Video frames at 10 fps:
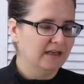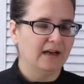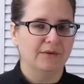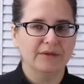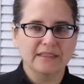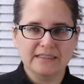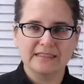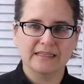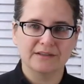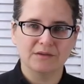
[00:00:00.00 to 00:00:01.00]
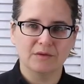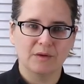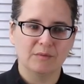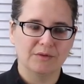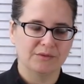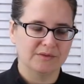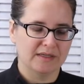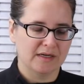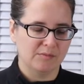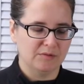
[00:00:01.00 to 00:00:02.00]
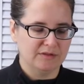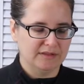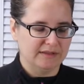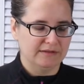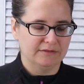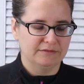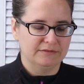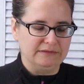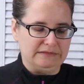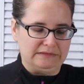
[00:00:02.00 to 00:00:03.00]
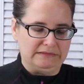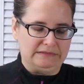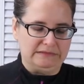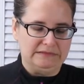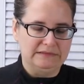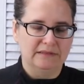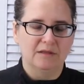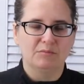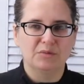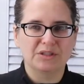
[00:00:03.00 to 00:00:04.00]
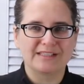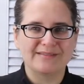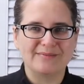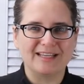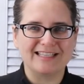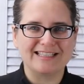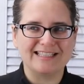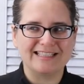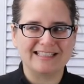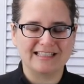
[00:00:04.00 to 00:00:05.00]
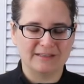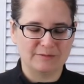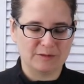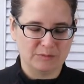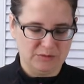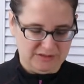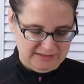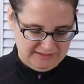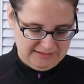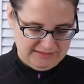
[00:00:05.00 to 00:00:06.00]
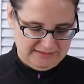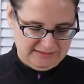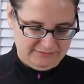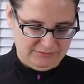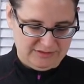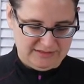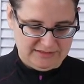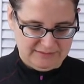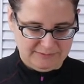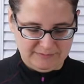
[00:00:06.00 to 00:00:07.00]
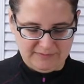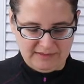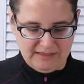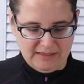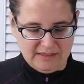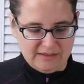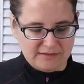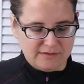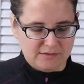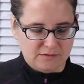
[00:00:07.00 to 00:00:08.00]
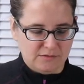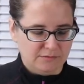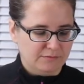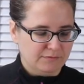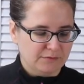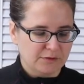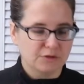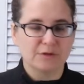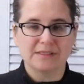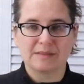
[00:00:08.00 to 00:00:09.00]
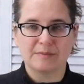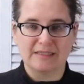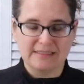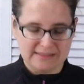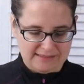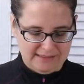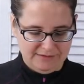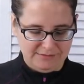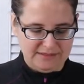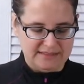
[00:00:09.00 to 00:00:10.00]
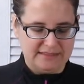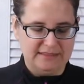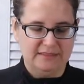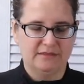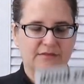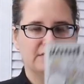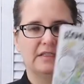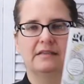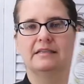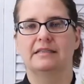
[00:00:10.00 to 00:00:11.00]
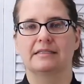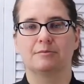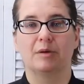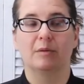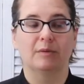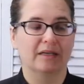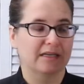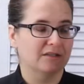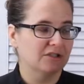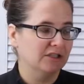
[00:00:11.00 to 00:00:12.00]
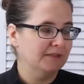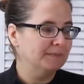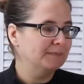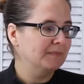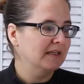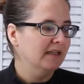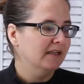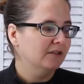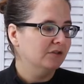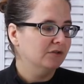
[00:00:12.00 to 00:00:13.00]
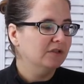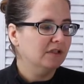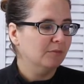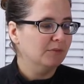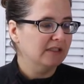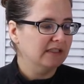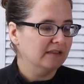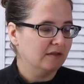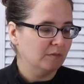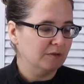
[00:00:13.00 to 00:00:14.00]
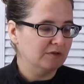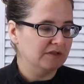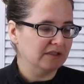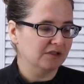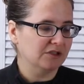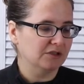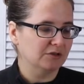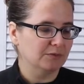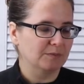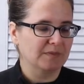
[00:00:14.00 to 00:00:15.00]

I wanted to tell you about a couple of books and magazines that I'm completely in love with. So for Christmas, I received this publication, Good Company, The Community Issue.